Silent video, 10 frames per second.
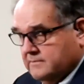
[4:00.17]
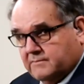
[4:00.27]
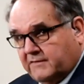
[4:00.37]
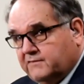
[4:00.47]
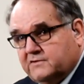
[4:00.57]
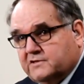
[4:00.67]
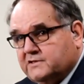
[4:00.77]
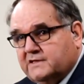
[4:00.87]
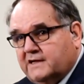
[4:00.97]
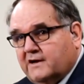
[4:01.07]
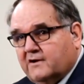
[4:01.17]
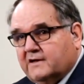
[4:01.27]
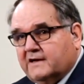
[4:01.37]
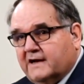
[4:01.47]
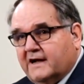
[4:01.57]
if you just
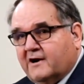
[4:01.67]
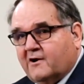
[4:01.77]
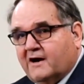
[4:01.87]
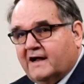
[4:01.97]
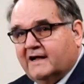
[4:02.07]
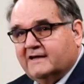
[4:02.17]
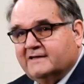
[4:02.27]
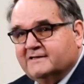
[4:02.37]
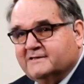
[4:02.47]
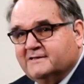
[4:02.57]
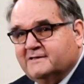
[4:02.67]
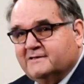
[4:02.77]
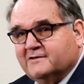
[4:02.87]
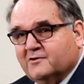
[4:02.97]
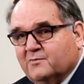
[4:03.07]
inherited an IRA, is to
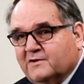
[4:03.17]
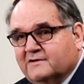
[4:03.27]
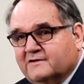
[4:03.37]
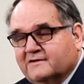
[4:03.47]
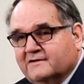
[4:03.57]
determine